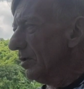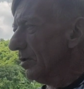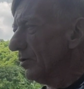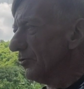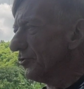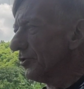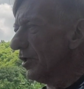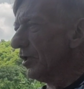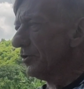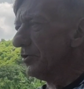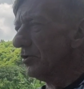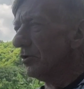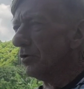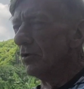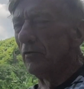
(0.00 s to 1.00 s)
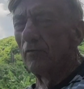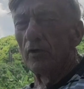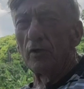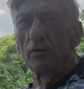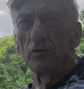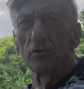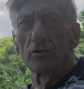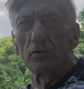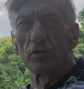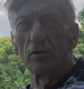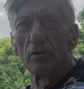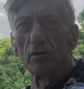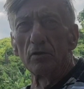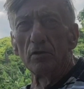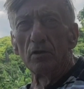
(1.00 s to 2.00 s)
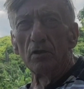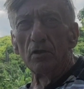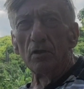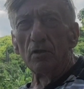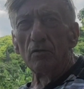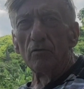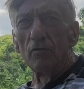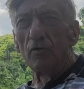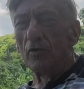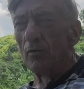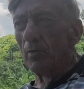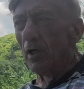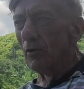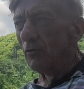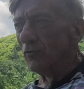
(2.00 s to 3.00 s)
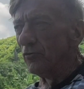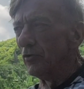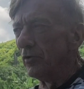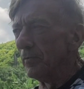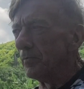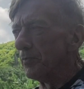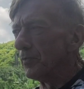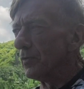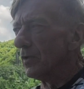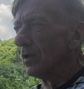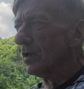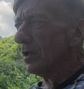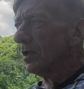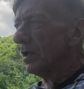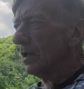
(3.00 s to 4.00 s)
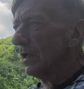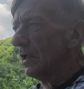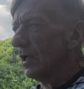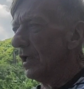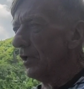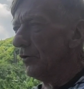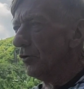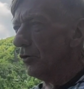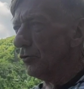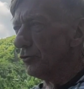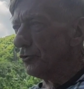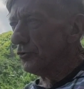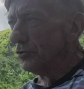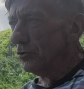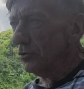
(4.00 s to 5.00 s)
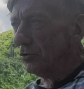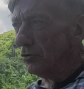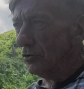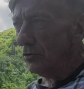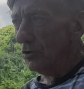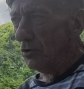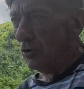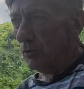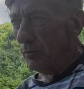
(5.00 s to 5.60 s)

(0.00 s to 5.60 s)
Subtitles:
and starting on the fence for the boundary, and also, or